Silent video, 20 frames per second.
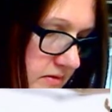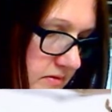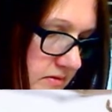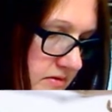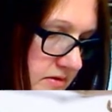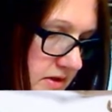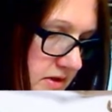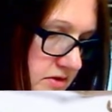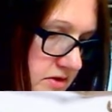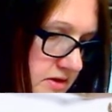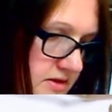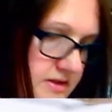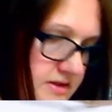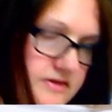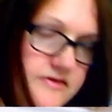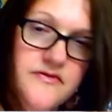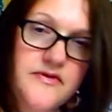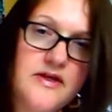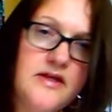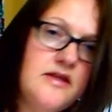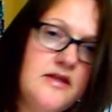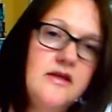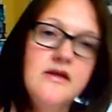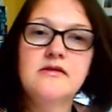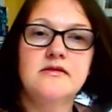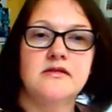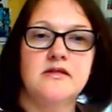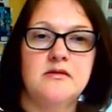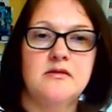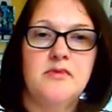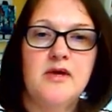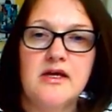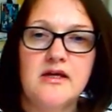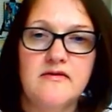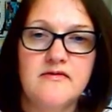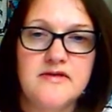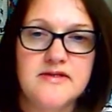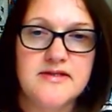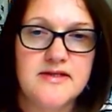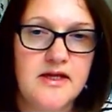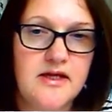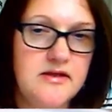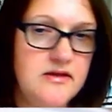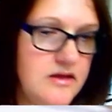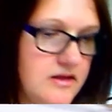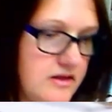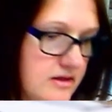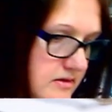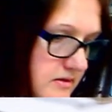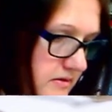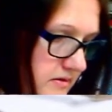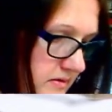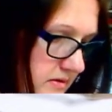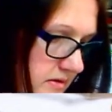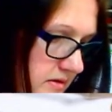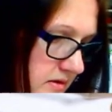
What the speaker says: touches fading into the back of his head there.